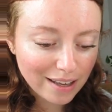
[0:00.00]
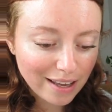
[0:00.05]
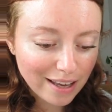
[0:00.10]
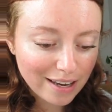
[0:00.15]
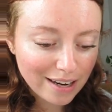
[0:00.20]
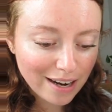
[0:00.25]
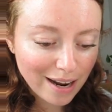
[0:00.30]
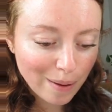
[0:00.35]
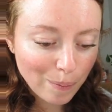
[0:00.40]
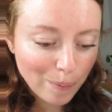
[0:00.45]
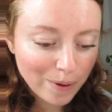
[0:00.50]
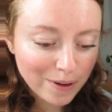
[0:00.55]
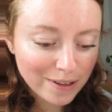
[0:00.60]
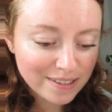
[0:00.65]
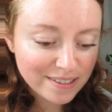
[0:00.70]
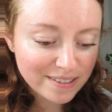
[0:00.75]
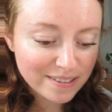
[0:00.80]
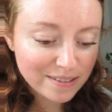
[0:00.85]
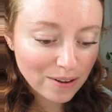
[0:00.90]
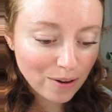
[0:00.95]
and I
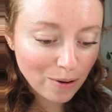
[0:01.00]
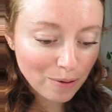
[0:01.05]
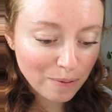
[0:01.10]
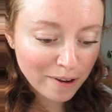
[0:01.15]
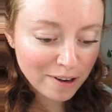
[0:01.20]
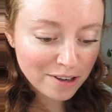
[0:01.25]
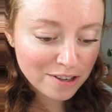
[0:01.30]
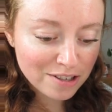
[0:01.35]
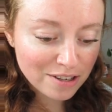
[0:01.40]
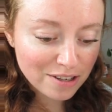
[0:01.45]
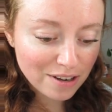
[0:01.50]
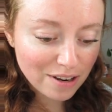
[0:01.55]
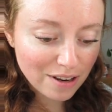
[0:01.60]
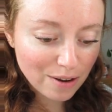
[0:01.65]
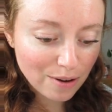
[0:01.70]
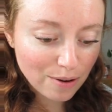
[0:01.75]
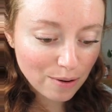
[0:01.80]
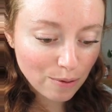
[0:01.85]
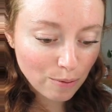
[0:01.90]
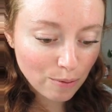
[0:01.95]
put so much
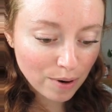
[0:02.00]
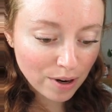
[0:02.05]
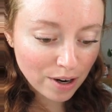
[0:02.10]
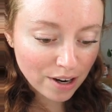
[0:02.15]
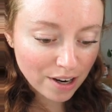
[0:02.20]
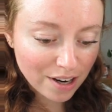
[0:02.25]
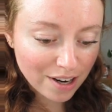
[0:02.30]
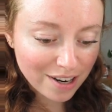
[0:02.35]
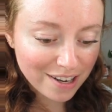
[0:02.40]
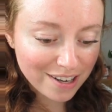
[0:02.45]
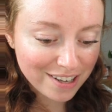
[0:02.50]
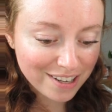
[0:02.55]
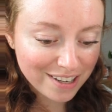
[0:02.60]
work